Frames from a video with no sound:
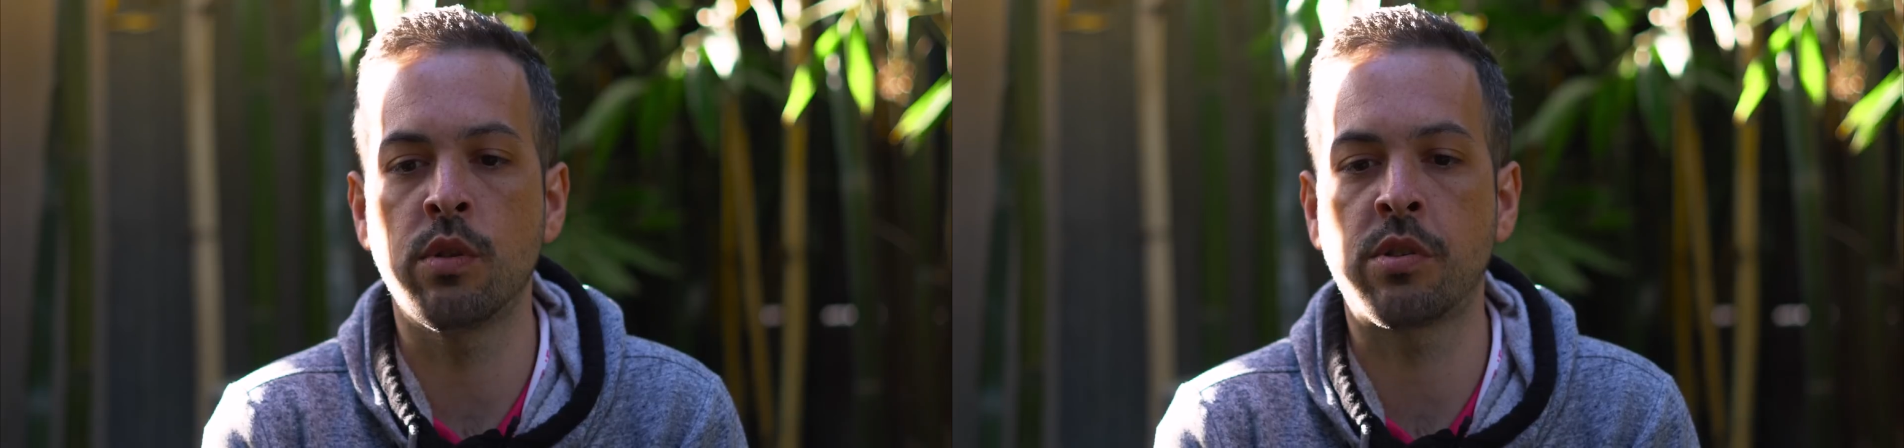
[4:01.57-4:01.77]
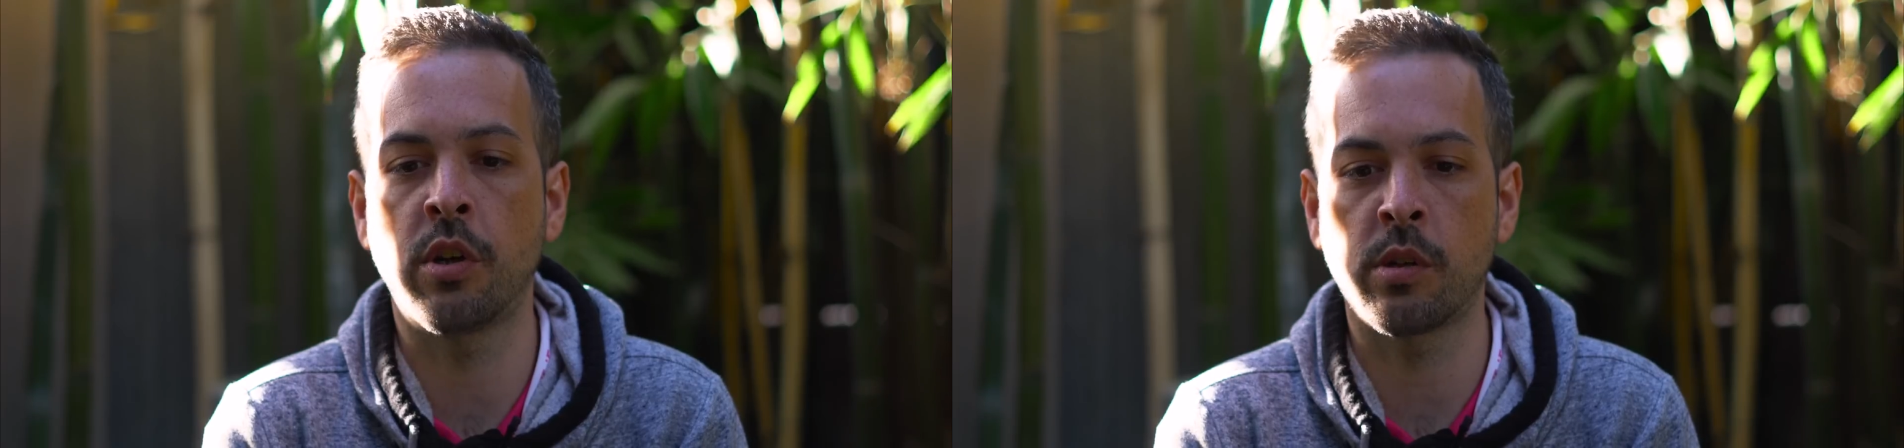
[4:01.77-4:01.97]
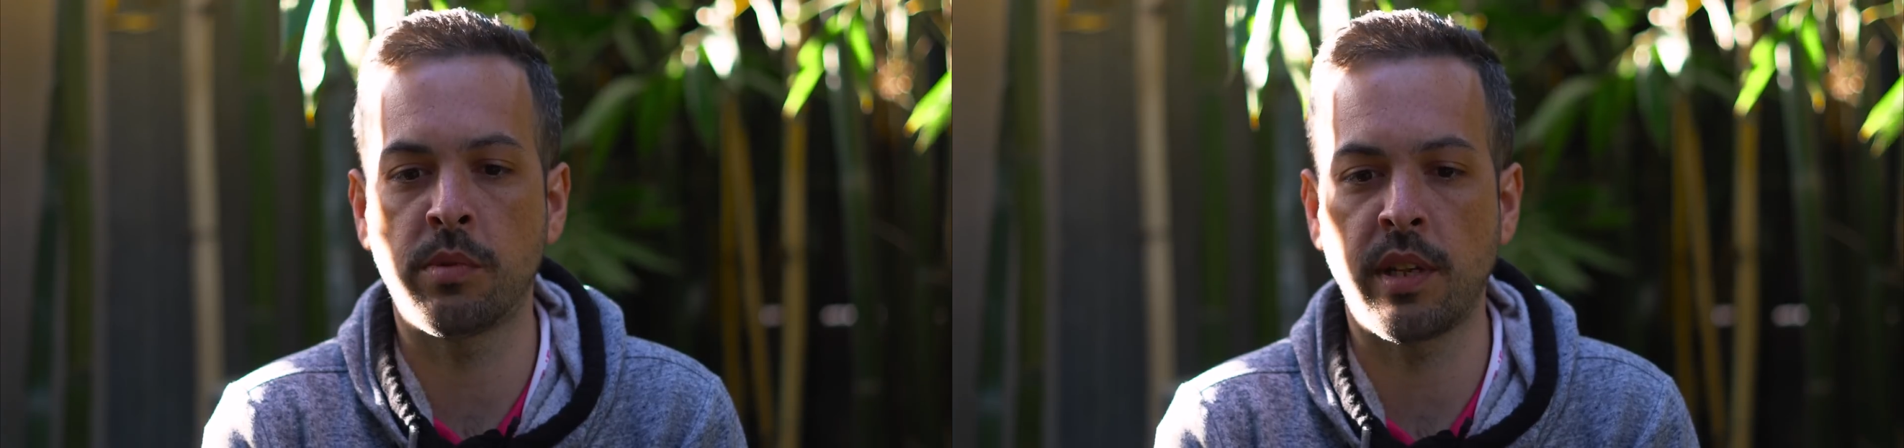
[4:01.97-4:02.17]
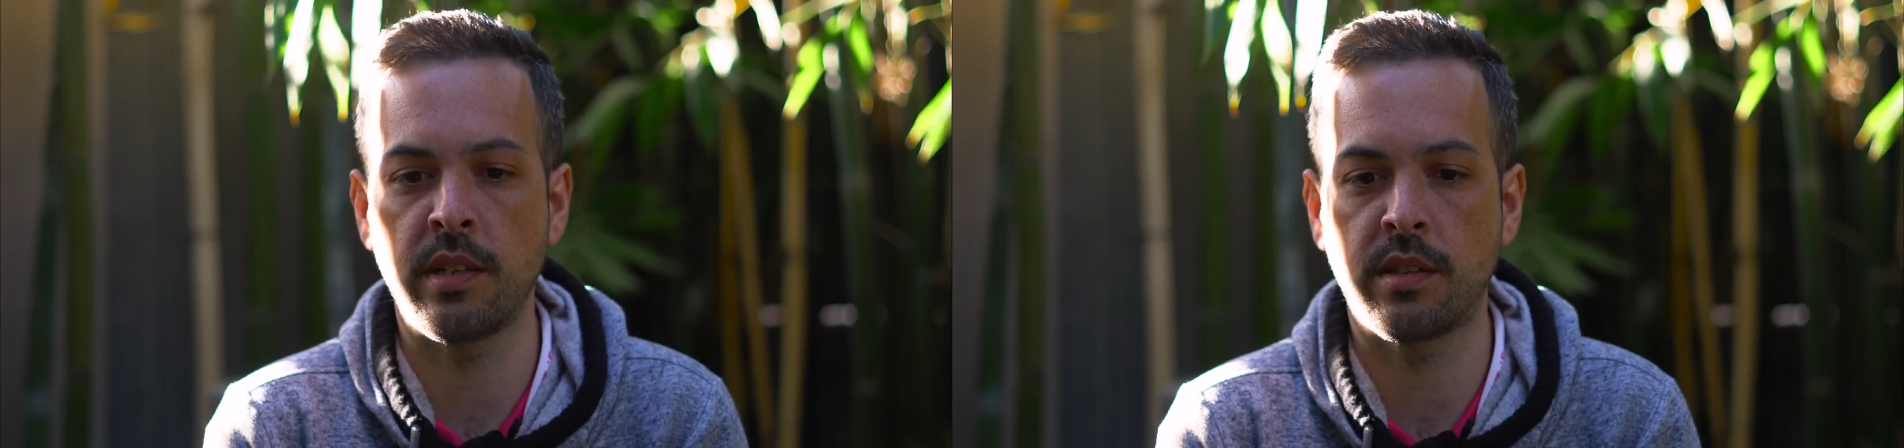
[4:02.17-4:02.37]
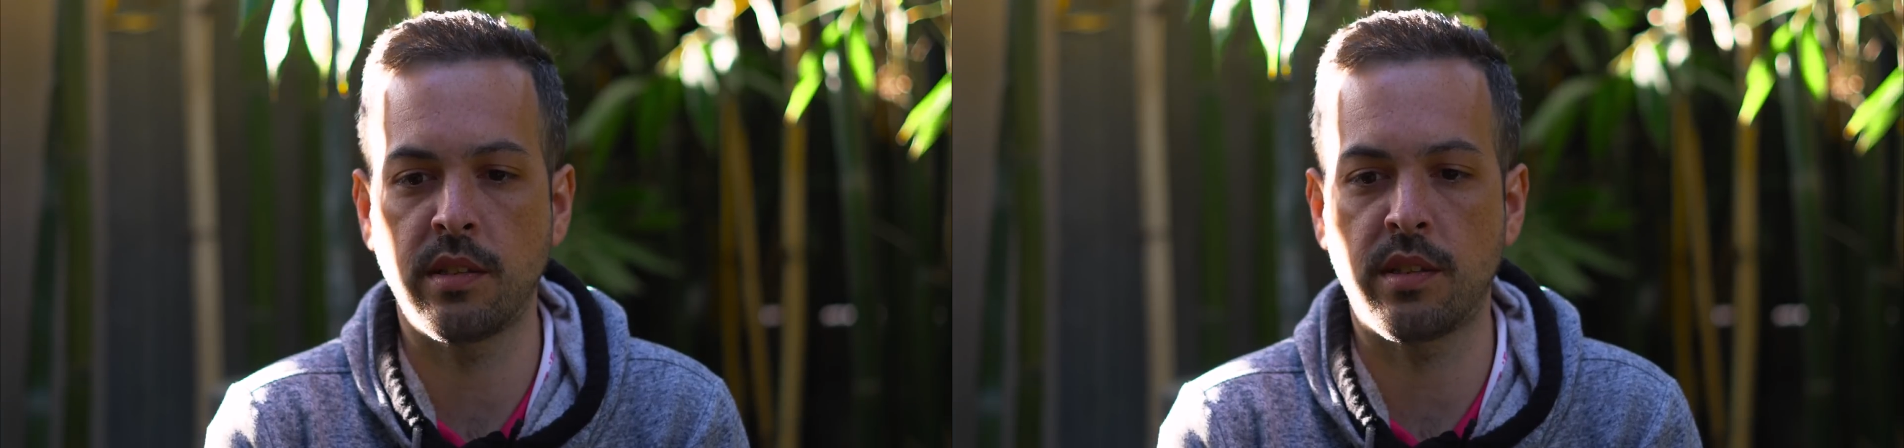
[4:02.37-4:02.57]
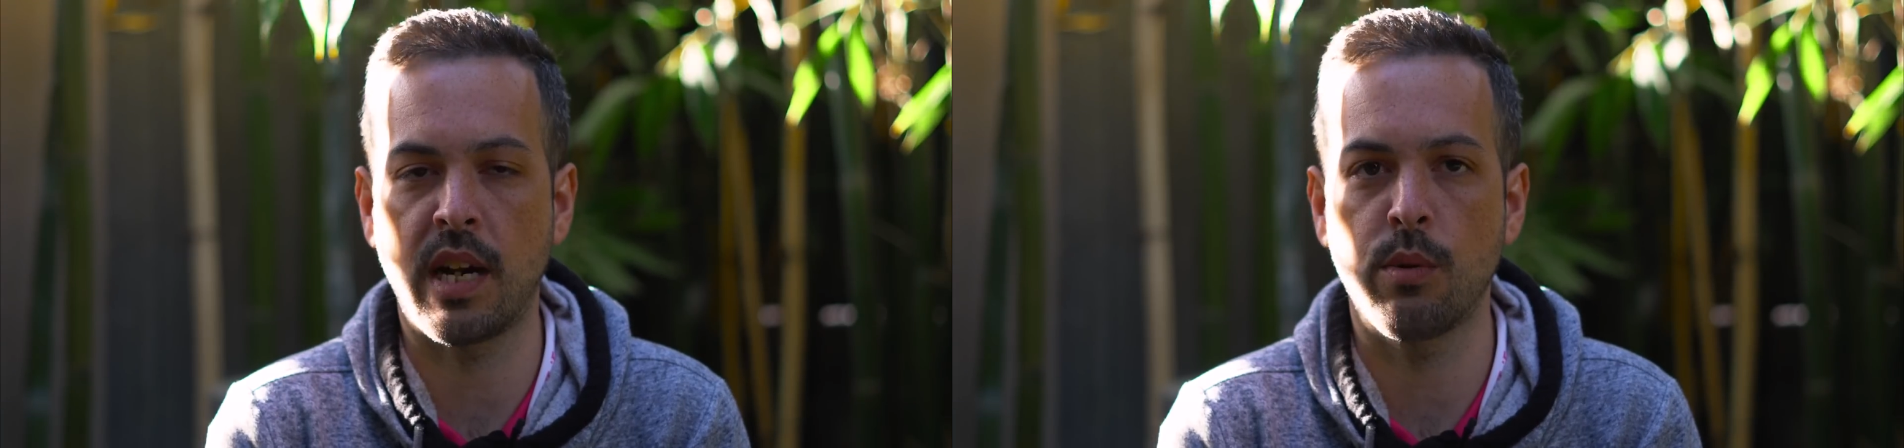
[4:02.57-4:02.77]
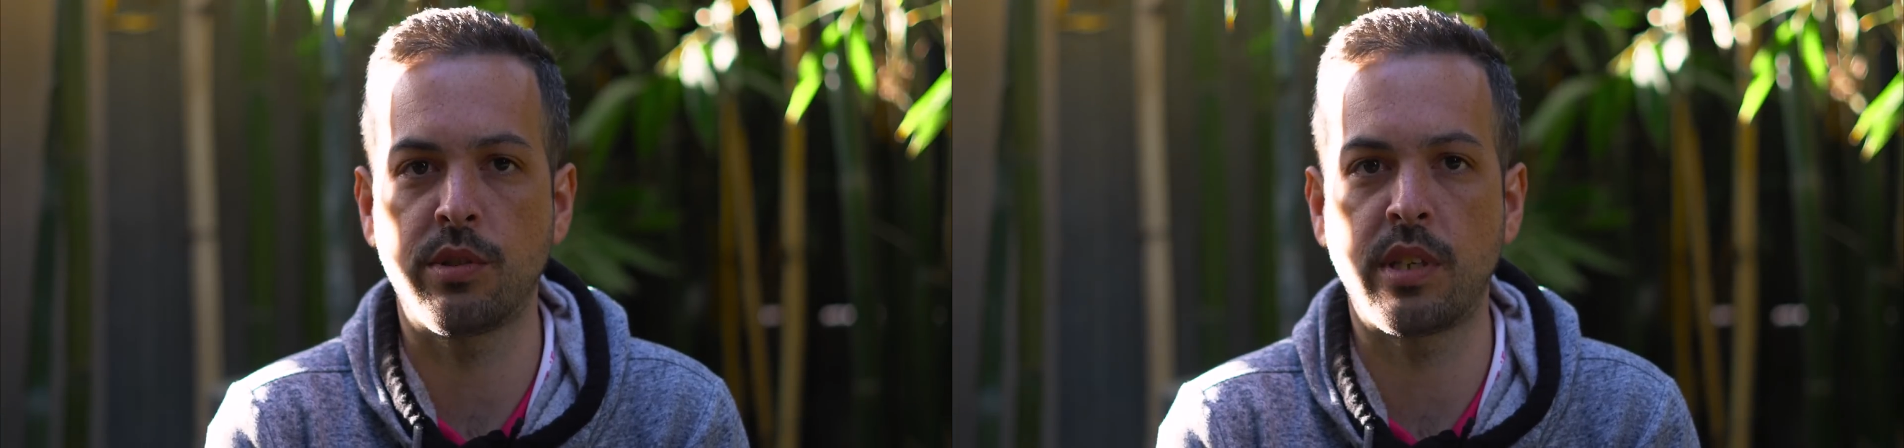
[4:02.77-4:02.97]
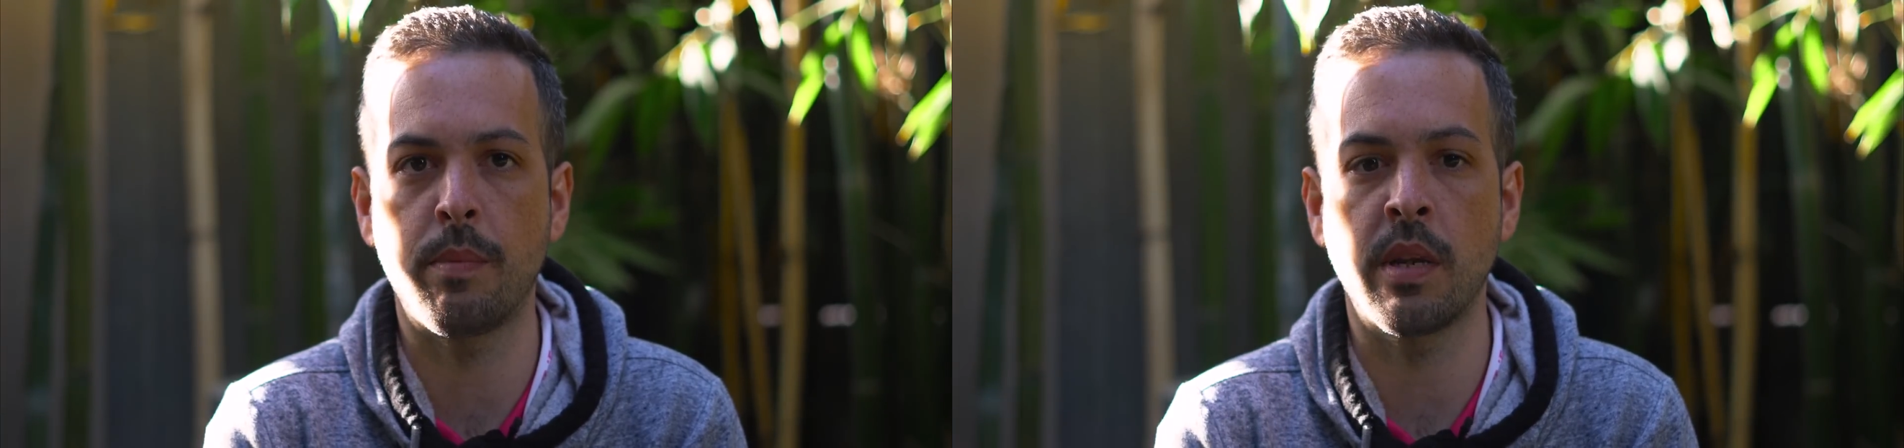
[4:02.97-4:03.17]
the circumstances that I was
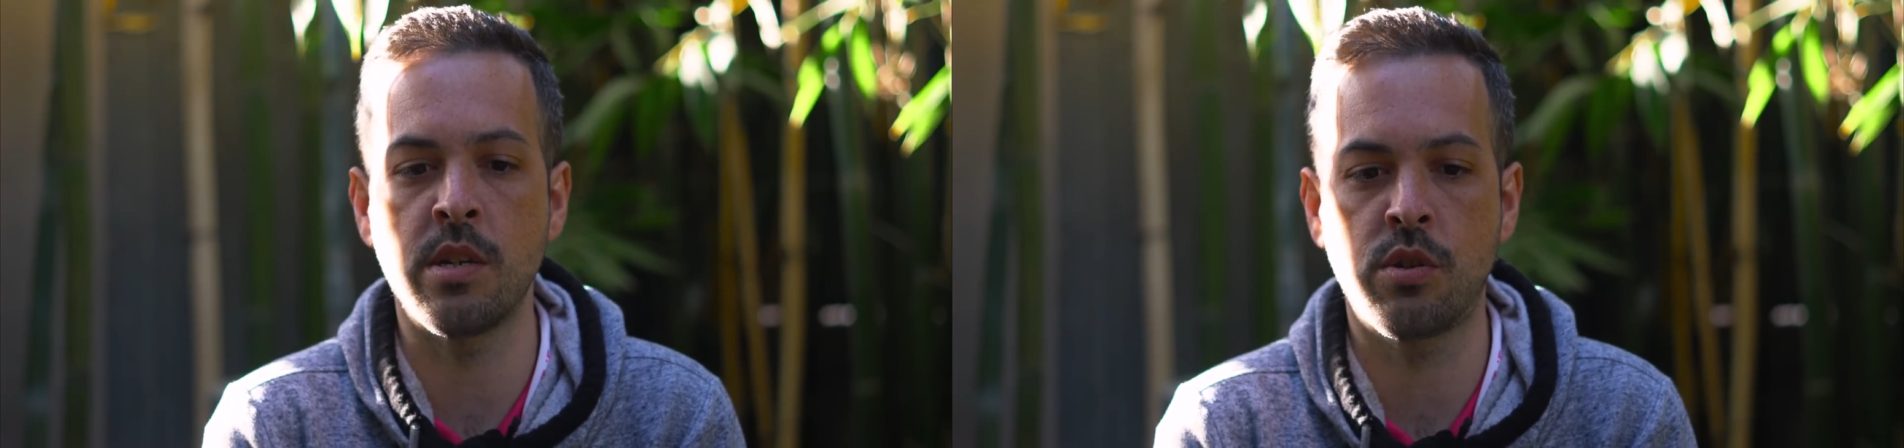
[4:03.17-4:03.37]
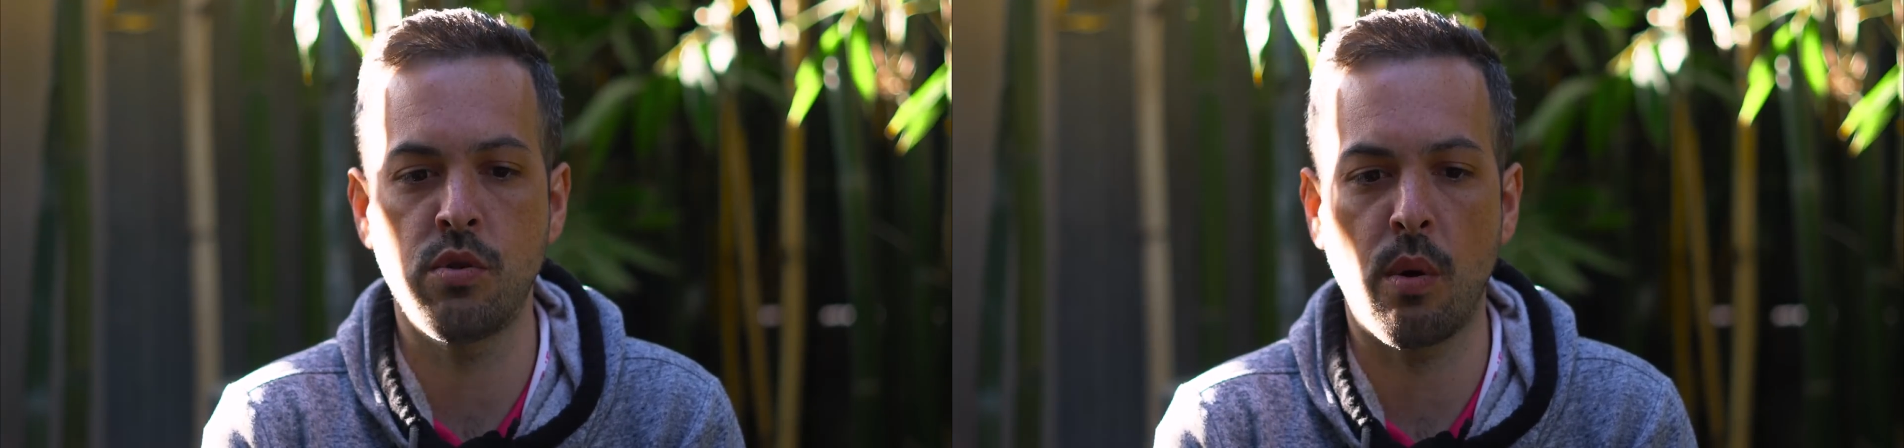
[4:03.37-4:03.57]
stepping into,